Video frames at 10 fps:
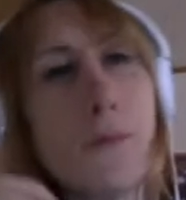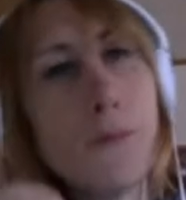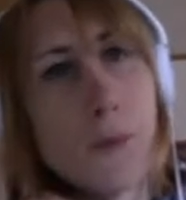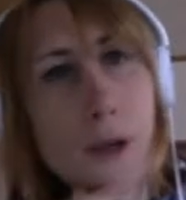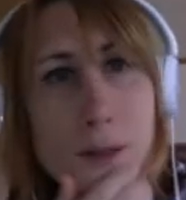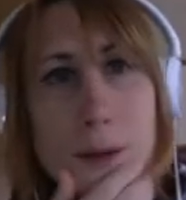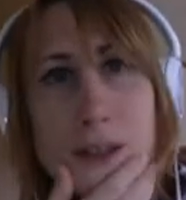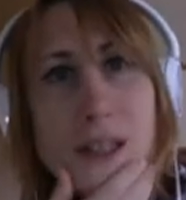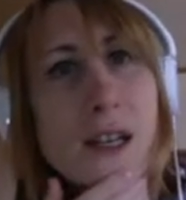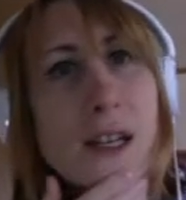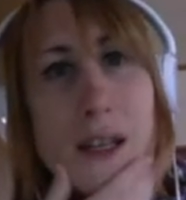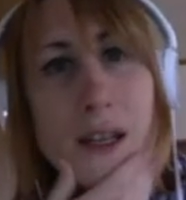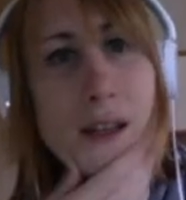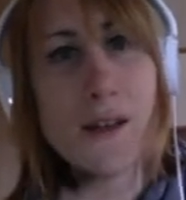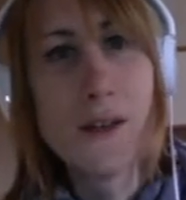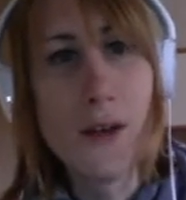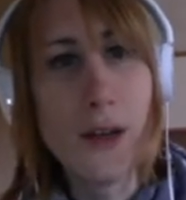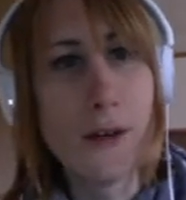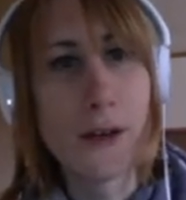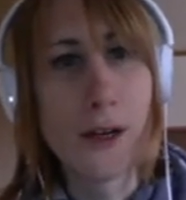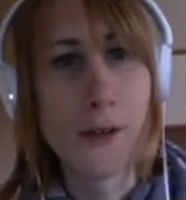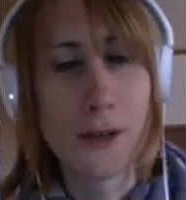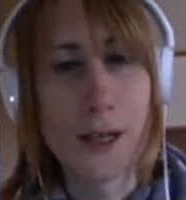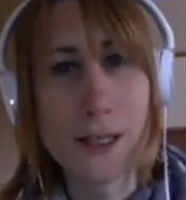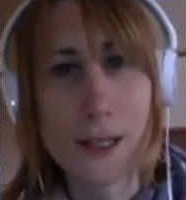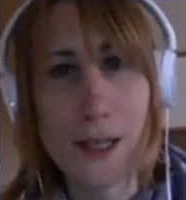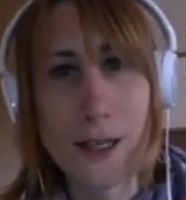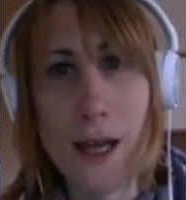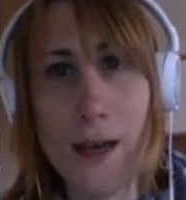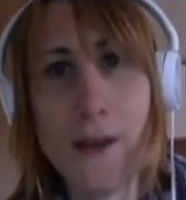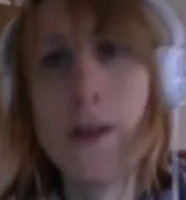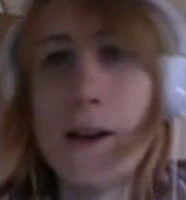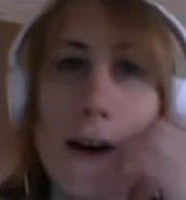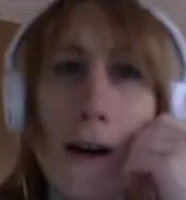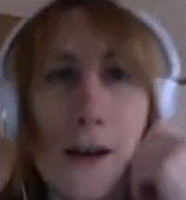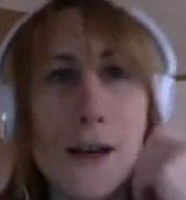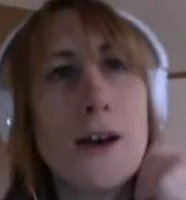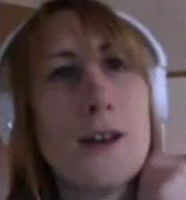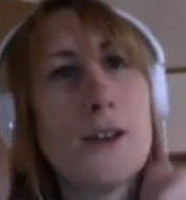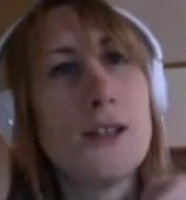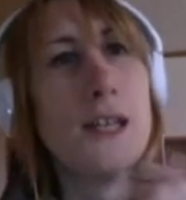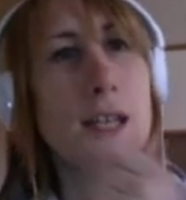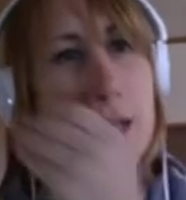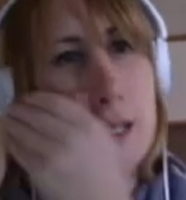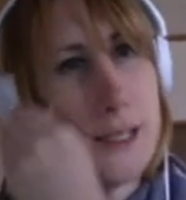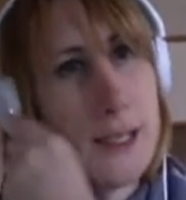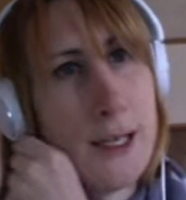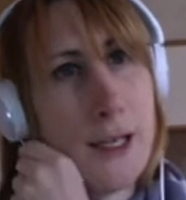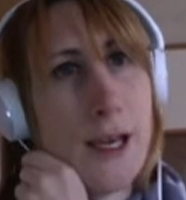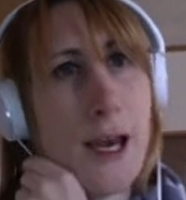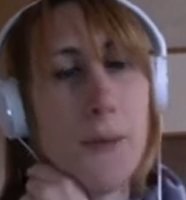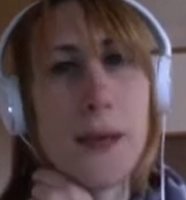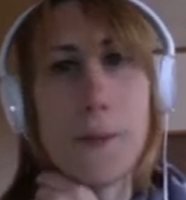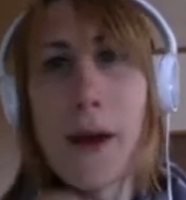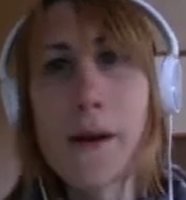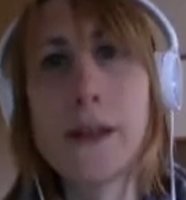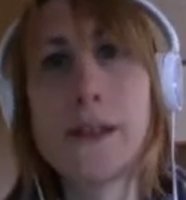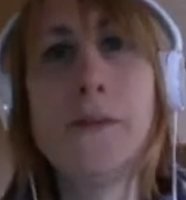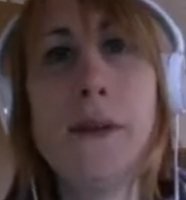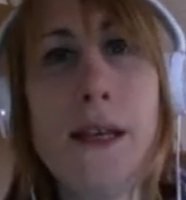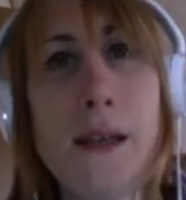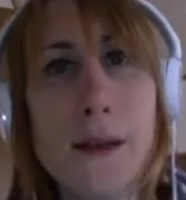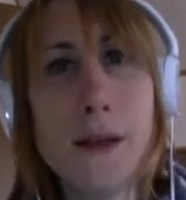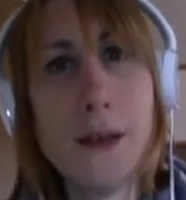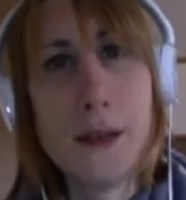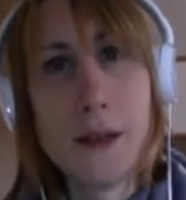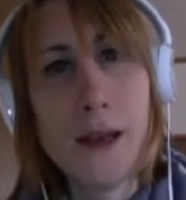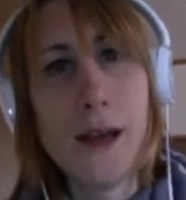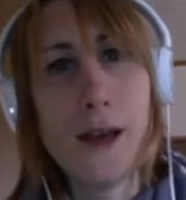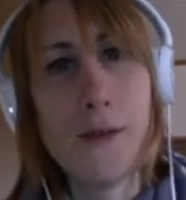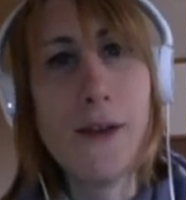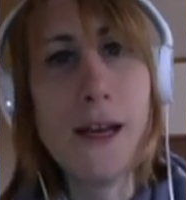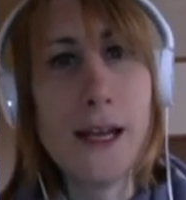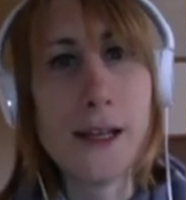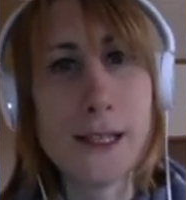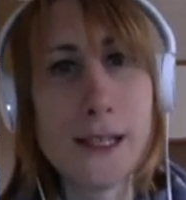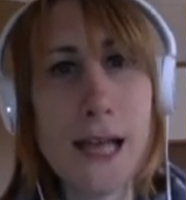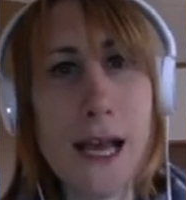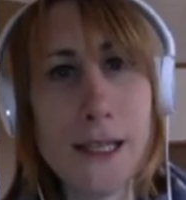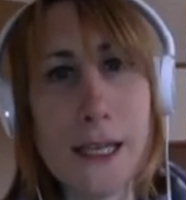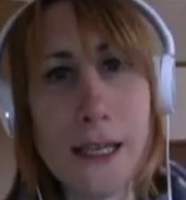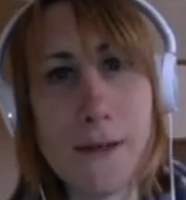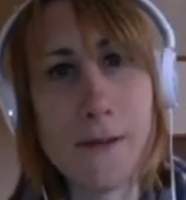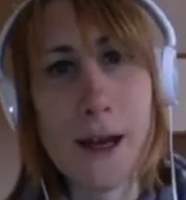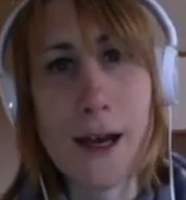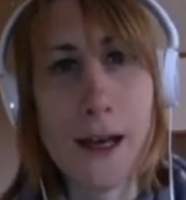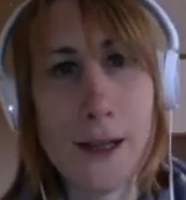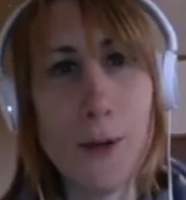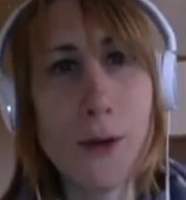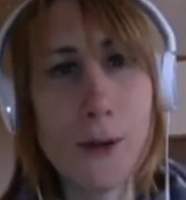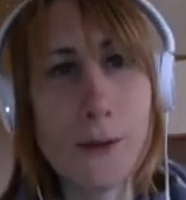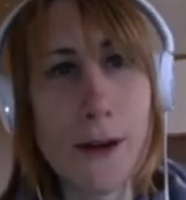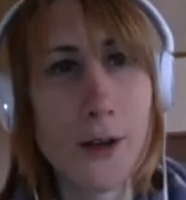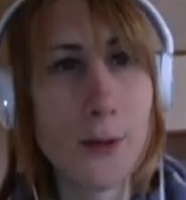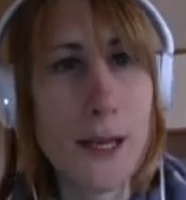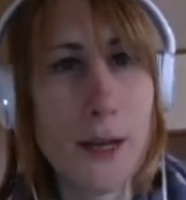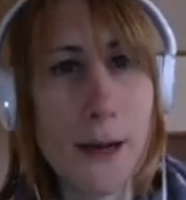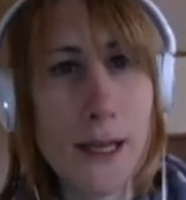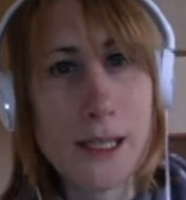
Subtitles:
Because whilst I know hiragana and katakana, kanji is a big barrier to me really understanding the world around me in a way.